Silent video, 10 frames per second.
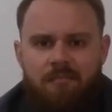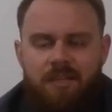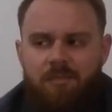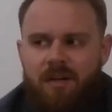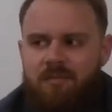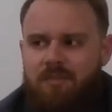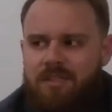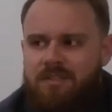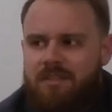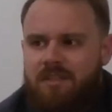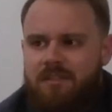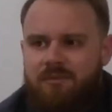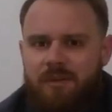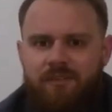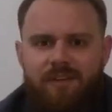it probably took
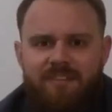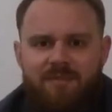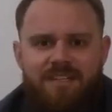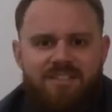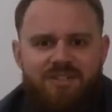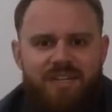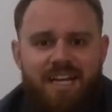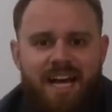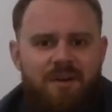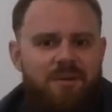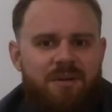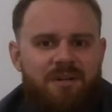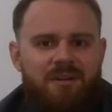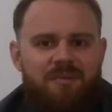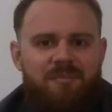45 minutes or an
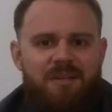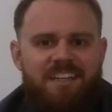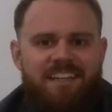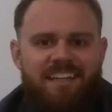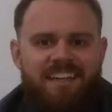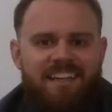hour, but